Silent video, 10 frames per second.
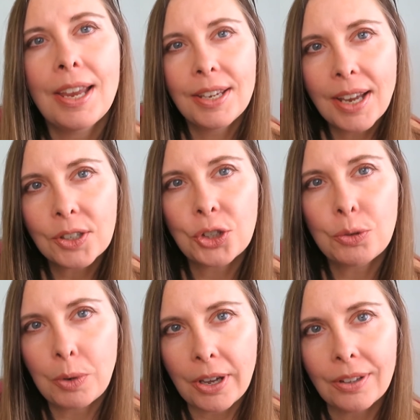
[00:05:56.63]
Yes,
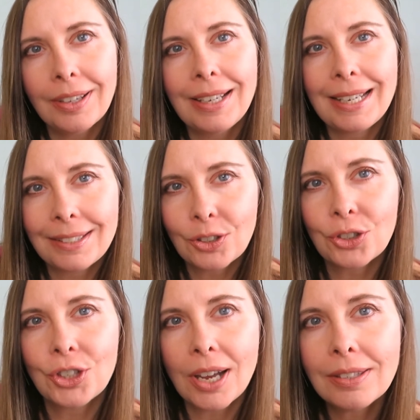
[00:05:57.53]
you will. It's
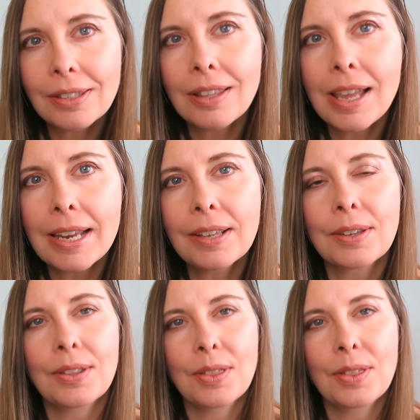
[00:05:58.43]
just like